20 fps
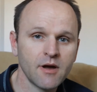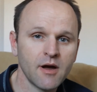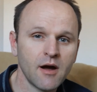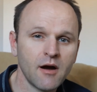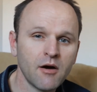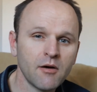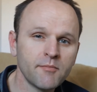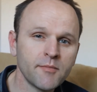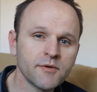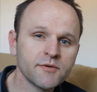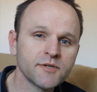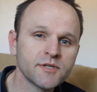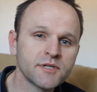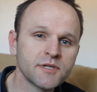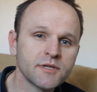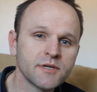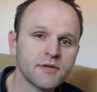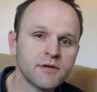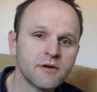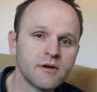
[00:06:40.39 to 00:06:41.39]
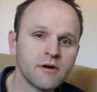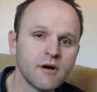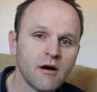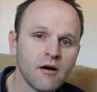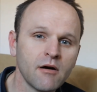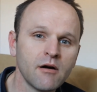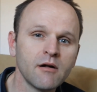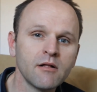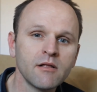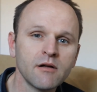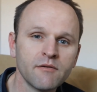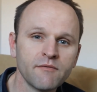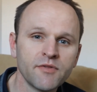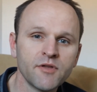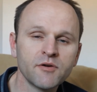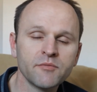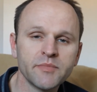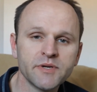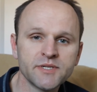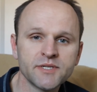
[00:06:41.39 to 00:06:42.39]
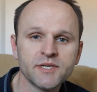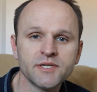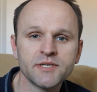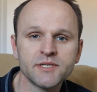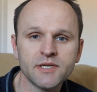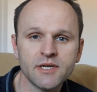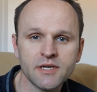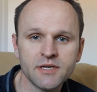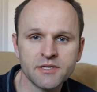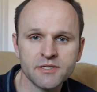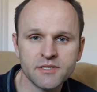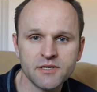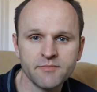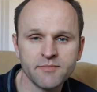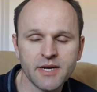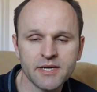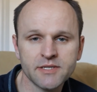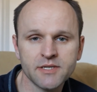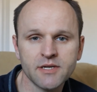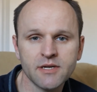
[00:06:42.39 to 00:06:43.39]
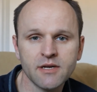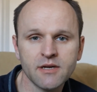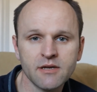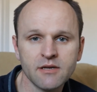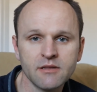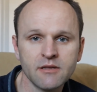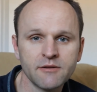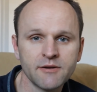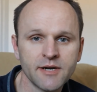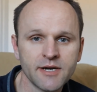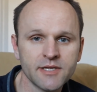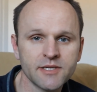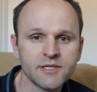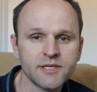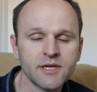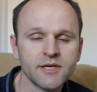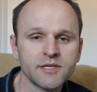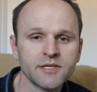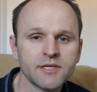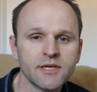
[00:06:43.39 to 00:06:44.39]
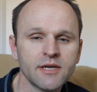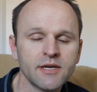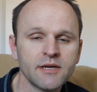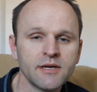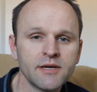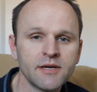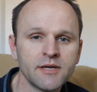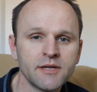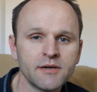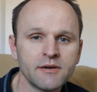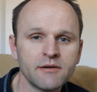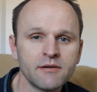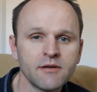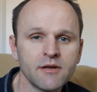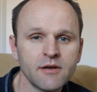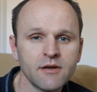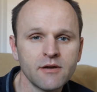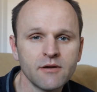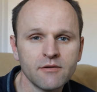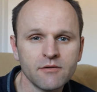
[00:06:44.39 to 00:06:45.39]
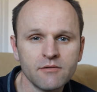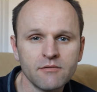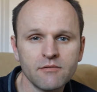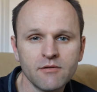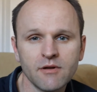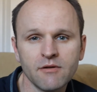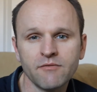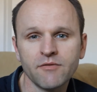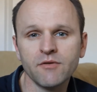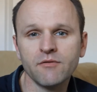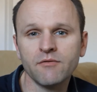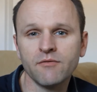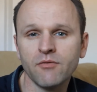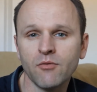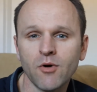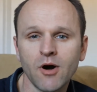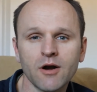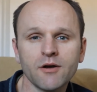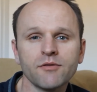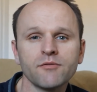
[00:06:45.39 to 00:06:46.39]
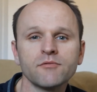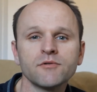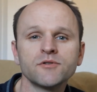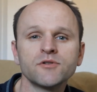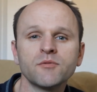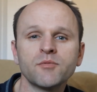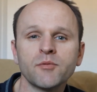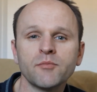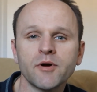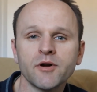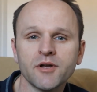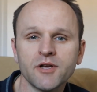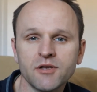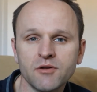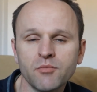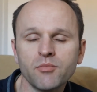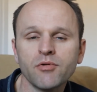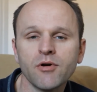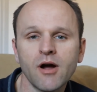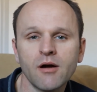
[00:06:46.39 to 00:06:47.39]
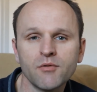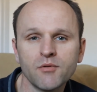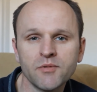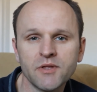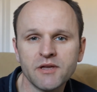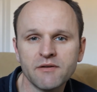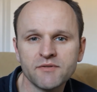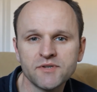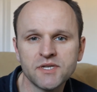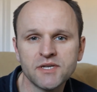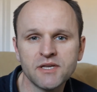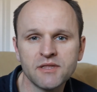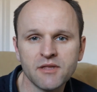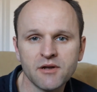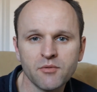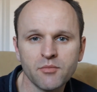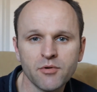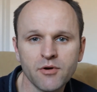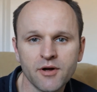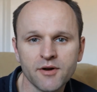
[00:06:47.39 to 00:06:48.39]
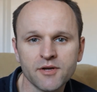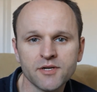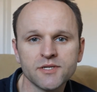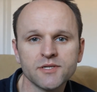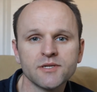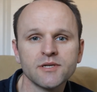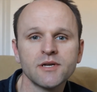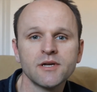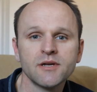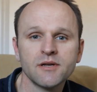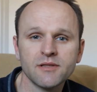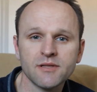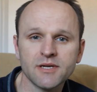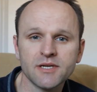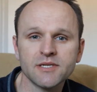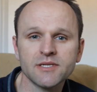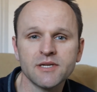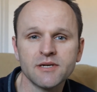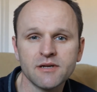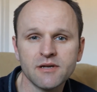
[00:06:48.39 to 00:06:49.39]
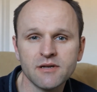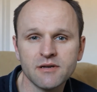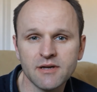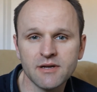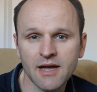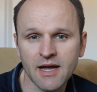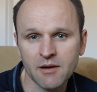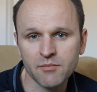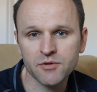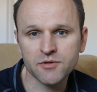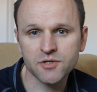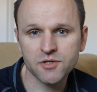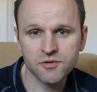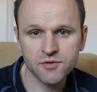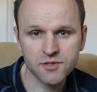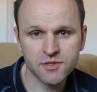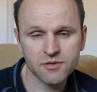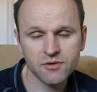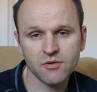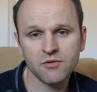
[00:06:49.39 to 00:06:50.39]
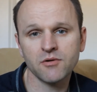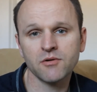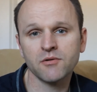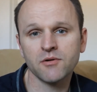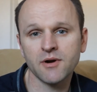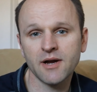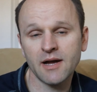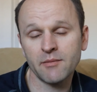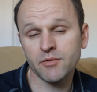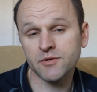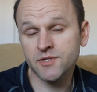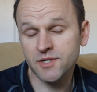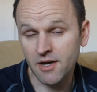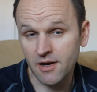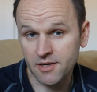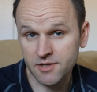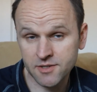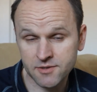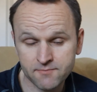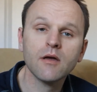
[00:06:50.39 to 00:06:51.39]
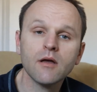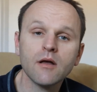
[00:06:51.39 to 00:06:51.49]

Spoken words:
Almost all of their business is domestic in the United States, and if you've walked through a supermarket, you probably have seen their products like Seneca apple juice or applesauce.